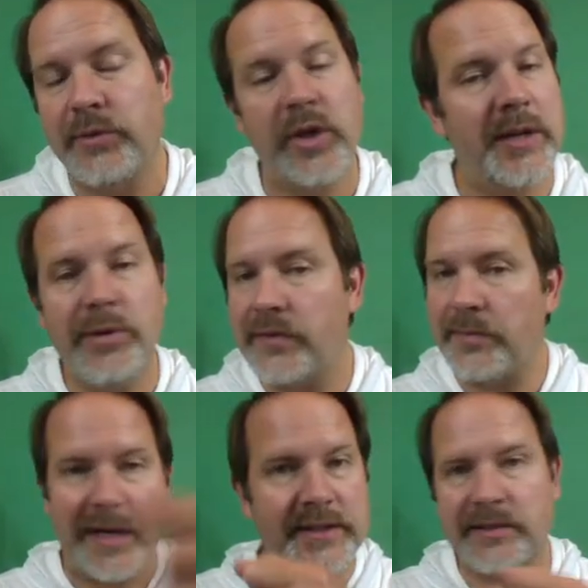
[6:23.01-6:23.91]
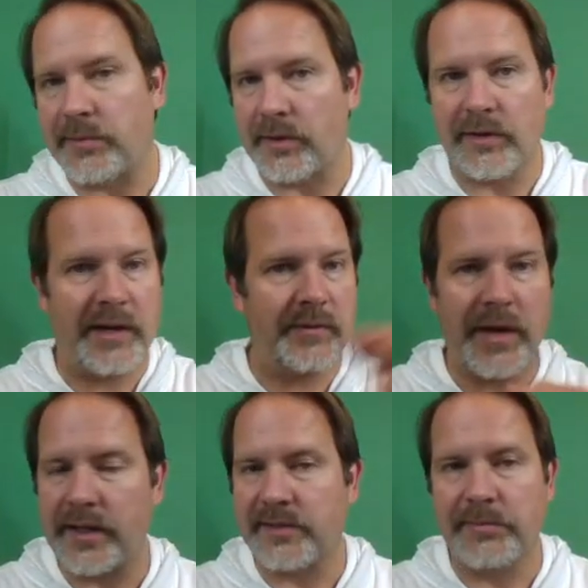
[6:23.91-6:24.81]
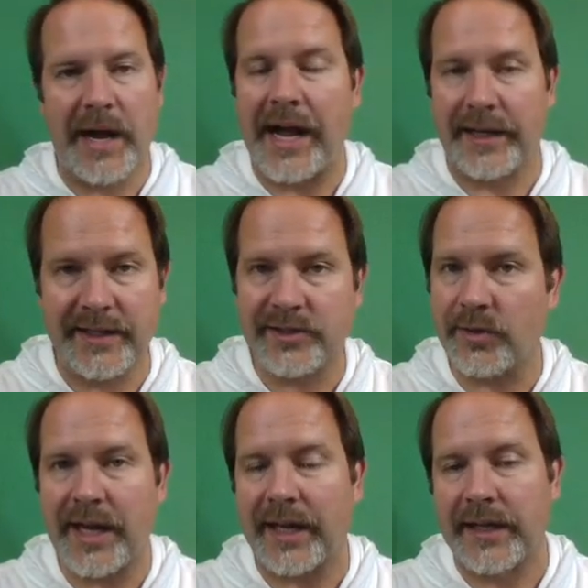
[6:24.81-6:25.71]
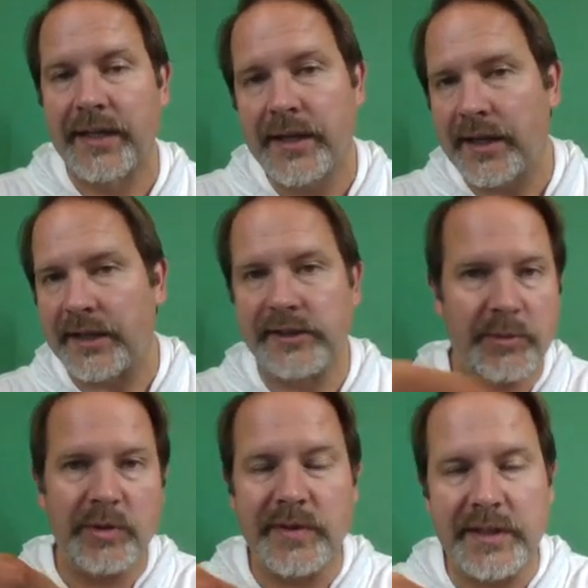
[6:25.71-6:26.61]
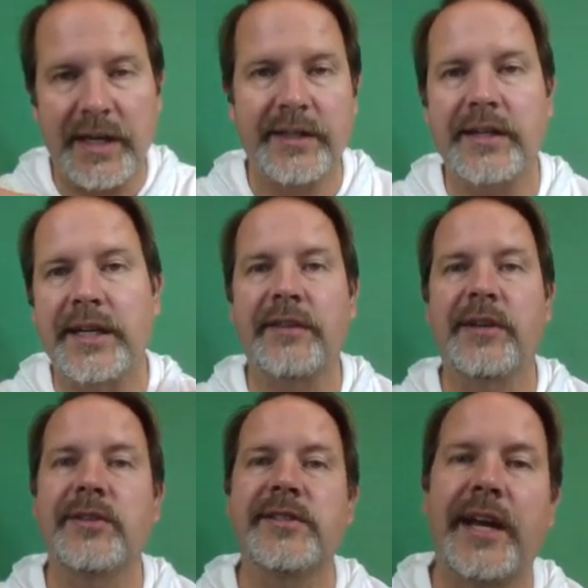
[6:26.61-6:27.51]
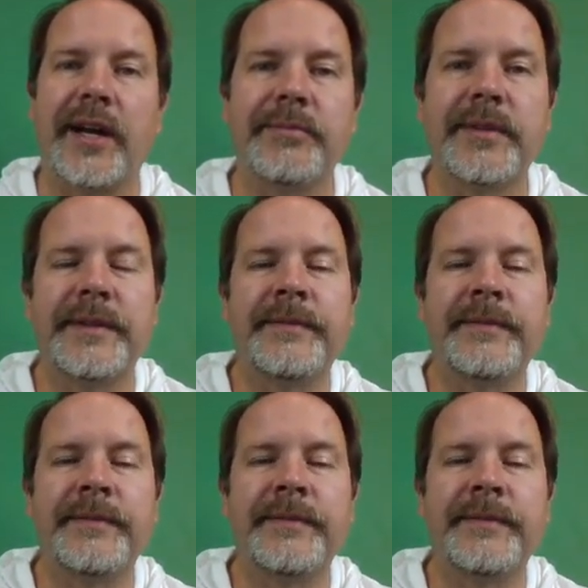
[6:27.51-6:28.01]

You can move the Bunsen burner on while it's on, it's okay, and you move it underneath your setup.